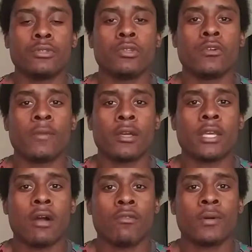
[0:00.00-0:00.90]
You know about
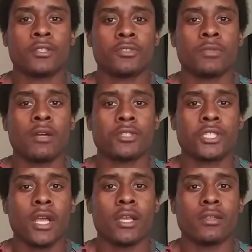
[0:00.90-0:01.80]
Yahweh Shem
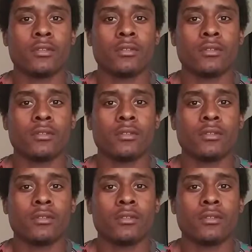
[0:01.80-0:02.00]
Shai.